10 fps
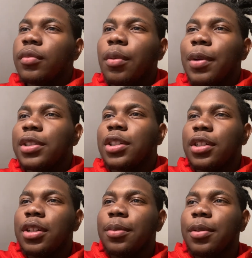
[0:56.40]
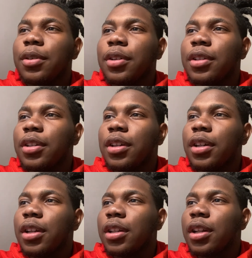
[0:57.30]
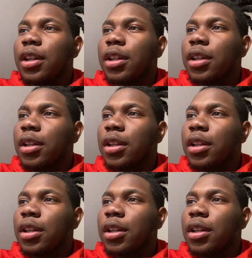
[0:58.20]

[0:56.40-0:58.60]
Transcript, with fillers: I'm about to turn it up real quick, though. I can't lie.